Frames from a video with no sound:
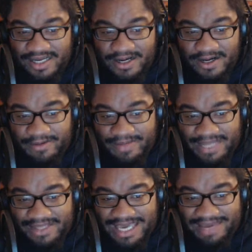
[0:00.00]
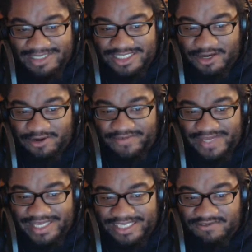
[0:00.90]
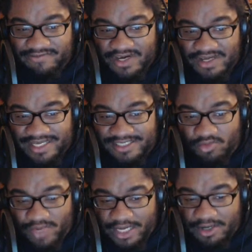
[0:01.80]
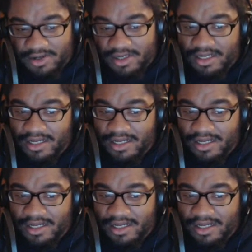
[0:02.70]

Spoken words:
and the game itself is fun as well.